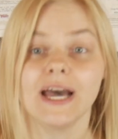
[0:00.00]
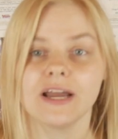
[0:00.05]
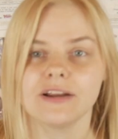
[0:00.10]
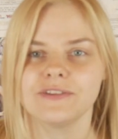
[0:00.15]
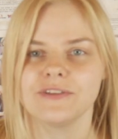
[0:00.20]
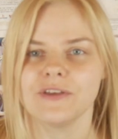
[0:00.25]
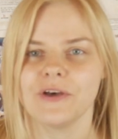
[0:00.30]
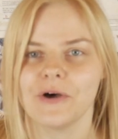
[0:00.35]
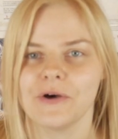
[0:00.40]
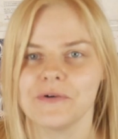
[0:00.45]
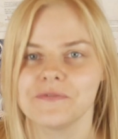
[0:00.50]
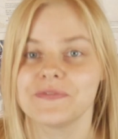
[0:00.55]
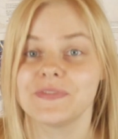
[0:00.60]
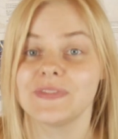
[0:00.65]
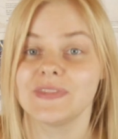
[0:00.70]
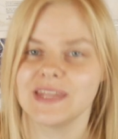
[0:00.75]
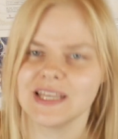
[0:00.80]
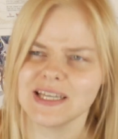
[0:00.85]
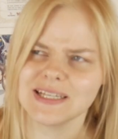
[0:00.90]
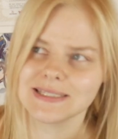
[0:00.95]
part of
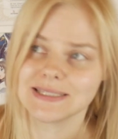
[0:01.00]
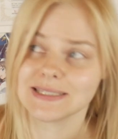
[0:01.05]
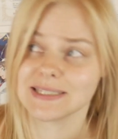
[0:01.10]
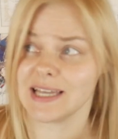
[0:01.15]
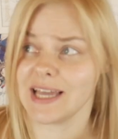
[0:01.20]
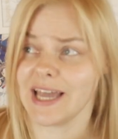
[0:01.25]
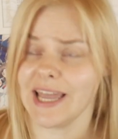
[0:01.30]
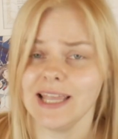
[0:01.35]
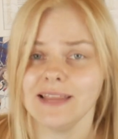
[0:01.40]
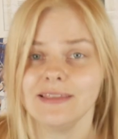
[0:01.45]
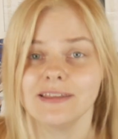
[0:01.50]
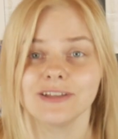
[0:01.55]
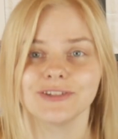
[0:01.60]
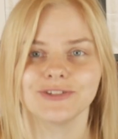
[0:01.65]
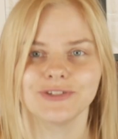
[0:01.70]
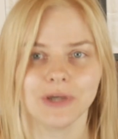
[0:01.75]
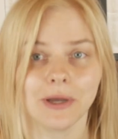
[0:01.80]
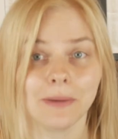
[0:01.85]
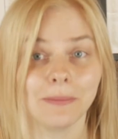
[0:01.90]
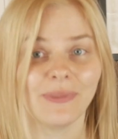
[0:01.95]
this kind
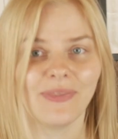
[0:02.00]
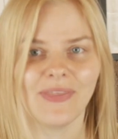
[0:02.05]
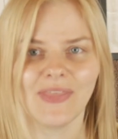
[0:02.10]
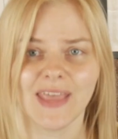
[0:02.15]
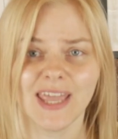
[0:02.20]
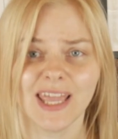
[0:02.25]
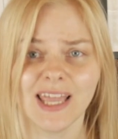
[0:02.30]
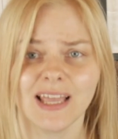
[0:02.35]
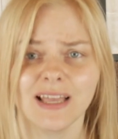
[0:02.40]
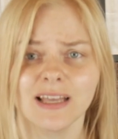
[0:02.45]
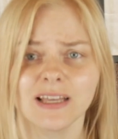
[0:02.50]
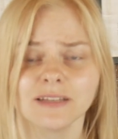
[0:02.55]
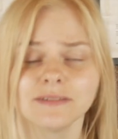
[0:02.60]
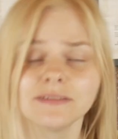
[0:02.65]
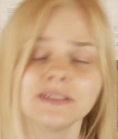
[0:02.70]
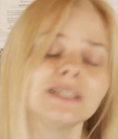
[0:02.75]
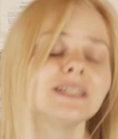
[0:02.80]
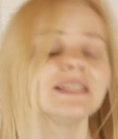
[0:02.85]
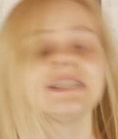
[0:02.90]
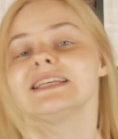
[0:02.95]
of job thing,
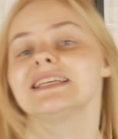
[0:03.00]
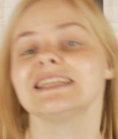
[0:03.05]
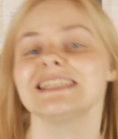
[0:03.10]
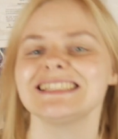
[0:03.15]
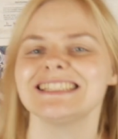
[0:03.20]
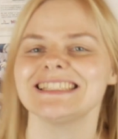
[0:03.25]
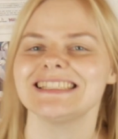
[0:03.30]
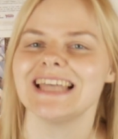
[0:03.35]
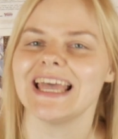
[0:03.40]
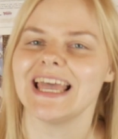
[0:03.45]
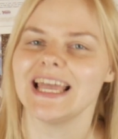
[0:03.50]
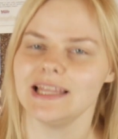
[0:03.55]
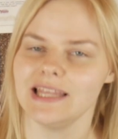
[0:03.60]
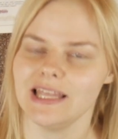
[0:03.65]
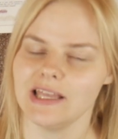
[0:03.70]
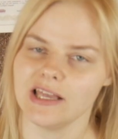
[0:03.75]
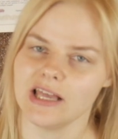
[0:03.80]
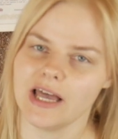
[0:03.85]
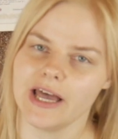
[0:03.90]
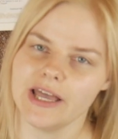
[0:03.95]
is that
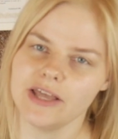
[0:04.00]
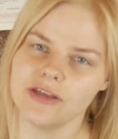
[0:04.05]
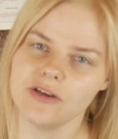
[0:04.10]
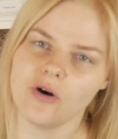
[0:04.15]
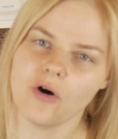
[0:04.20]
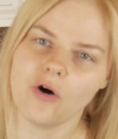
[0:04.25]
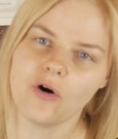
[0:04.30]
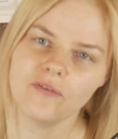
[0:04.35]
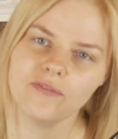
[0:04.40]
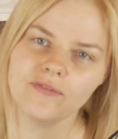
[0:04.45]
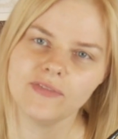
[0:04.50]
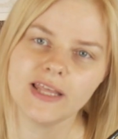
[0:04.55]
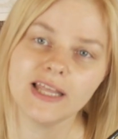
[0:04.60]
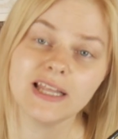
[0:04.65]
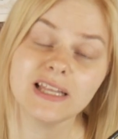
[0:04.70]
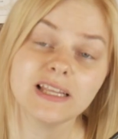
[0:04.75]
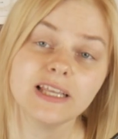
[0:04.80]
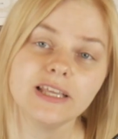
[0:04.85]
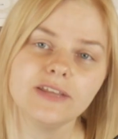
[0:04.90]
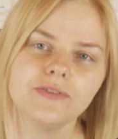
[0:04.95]
I
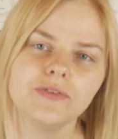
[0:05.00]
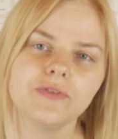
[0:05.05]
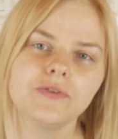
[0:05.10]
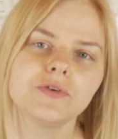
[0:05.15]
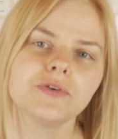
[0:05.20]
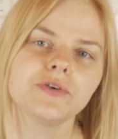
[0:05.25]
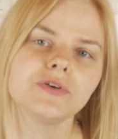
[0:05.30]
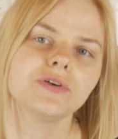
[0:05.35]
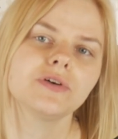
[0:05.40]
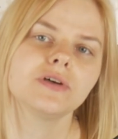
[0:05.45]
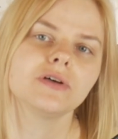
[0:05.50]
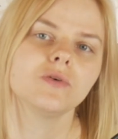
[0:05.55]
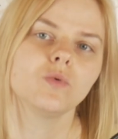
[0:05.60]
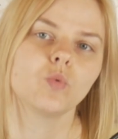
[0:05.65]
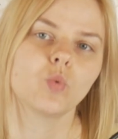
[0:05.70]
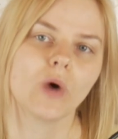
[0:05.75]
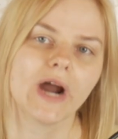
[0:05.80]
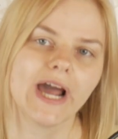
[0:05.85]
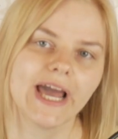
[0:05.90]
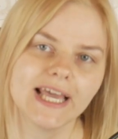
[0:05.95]
often need to
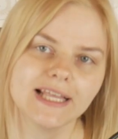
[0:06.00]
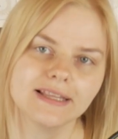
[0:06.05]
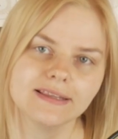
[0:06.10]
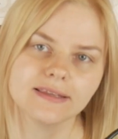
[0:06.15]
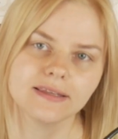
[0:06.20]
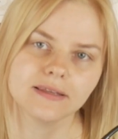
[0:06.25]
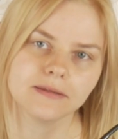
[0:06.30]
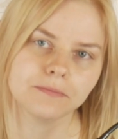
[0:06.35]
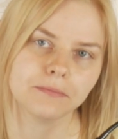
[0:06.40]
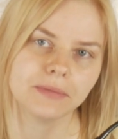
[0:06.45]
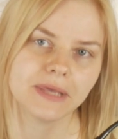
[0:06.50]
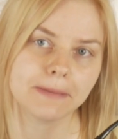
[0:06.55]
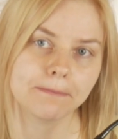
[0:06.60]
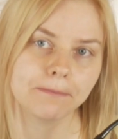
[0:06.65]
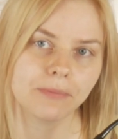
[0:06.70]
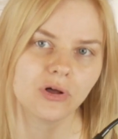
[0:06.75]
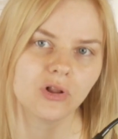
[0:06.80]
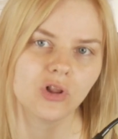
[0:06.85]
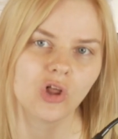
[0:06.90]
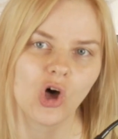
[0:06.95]
write
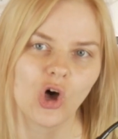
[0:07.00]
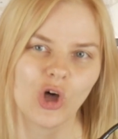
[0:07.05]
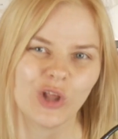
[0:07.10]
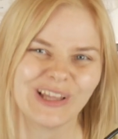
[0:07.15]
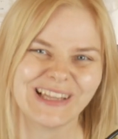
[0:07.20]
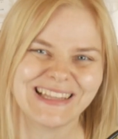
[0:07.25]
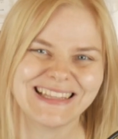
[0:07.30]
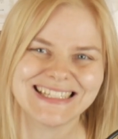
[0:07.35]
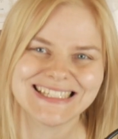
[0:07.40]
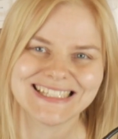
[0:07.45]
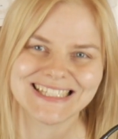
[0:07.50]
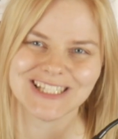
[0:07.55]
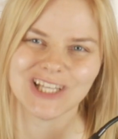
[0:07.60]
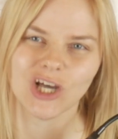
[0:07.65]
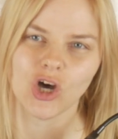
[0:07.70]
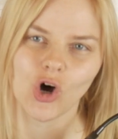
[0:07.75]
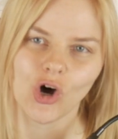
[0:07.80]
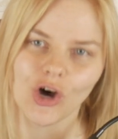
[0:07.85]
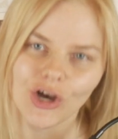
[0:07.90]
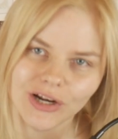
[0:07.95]
people on
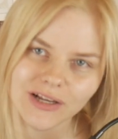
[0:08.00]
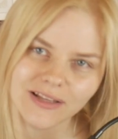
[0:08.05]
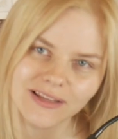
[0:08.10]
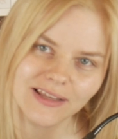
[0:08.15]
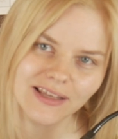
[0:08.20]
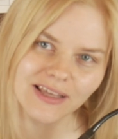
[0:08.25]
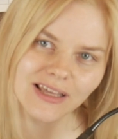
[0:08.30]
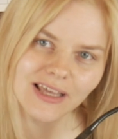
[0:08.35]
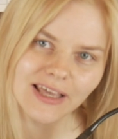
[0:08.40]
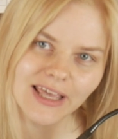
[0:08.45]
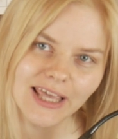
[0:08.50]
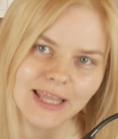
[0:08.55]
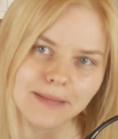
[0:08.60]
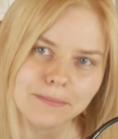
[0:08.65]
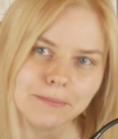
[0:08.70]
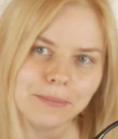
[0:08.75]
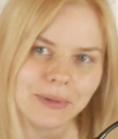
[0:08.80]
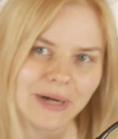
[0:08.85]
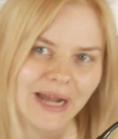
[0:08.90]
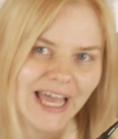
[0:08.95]
Discord
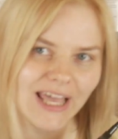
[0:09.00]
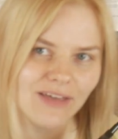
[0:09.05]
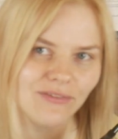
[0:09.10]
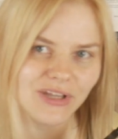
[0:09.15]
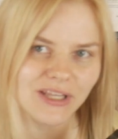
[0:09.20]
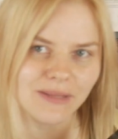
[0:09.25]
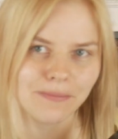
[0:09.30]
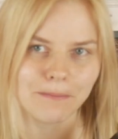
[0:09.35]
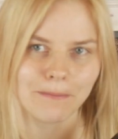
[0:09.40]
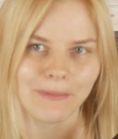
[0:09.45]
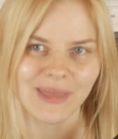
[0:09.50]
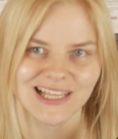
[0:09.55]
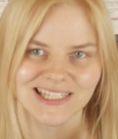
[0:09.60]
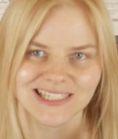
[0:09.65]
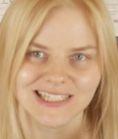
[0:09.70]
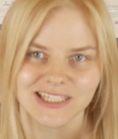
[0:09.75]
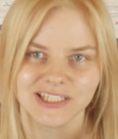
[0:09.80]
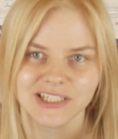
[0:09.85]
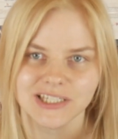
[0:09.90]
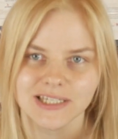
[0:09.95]
in private
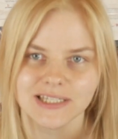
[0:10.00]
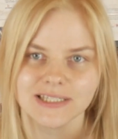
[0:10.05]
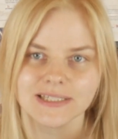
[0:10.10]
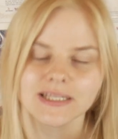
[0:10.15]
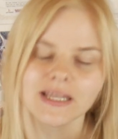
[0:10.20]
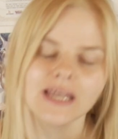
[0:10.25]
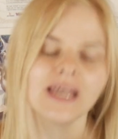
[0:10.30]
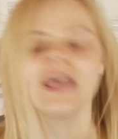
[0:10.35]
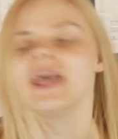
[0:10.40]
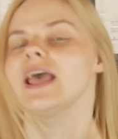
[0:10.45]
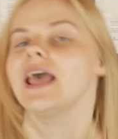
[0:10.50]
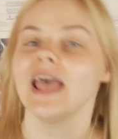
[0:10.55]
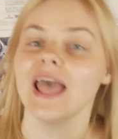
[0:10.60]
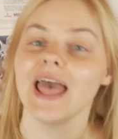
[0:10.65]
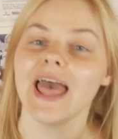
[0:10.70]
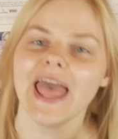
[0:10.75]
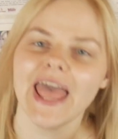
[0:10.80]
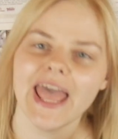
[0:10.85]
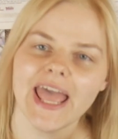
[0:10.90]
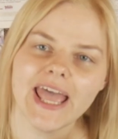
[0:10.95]
messages.
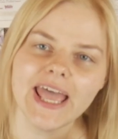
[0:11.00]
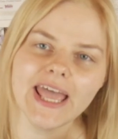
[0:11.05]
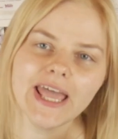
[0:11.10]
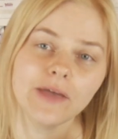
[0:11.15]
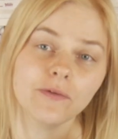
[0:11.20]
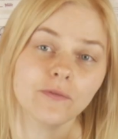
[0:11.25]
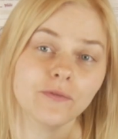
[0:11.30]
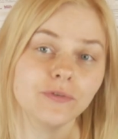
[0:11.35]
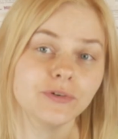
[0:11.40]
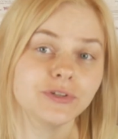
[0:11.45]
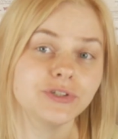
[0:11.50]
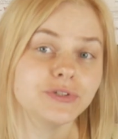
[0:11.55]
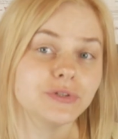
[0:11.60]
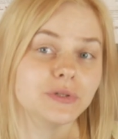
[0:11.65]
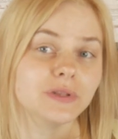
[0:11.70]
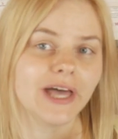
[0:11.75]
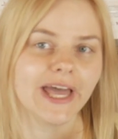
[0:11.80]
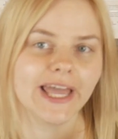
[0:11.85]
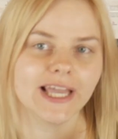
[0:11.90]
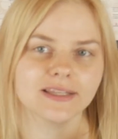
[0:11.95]
Hey, would
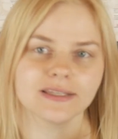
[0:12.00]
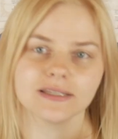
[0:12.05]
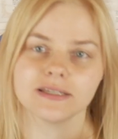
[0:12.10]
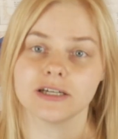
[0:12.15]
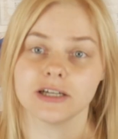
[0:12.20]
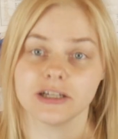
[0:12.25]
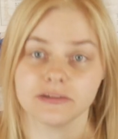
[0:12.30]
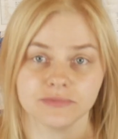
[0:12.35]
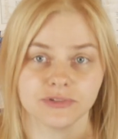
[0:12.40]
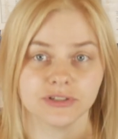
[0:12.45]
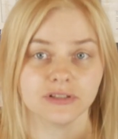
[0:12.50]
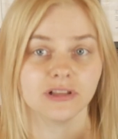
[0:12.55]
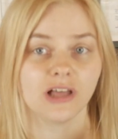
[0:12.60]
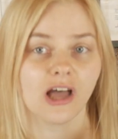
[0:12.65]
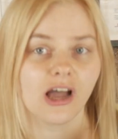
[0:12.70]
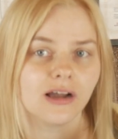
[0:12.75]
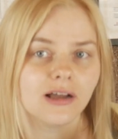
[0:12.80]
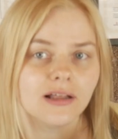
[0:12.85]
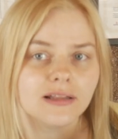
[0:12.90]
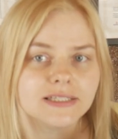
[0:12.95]
you like to come to
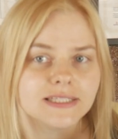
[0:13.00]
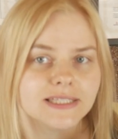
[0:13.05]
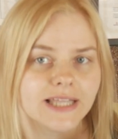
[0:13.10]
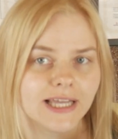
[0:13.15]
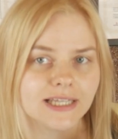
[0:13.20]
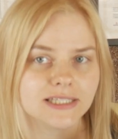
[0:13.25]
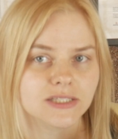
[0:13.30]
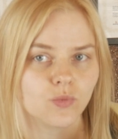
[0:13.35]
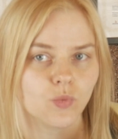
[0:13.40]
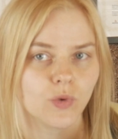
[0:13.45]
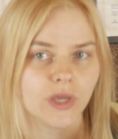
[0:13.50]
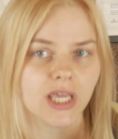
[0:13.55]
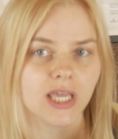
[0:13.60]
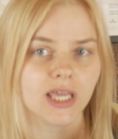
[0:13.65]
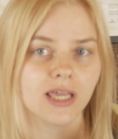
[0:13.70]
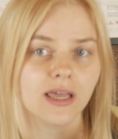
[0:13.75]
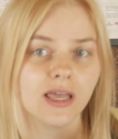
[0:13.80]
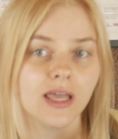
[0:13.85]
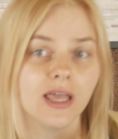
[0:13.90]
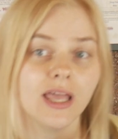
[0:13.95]
locals next
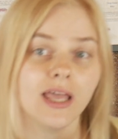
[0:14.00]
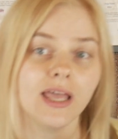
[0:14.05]
week?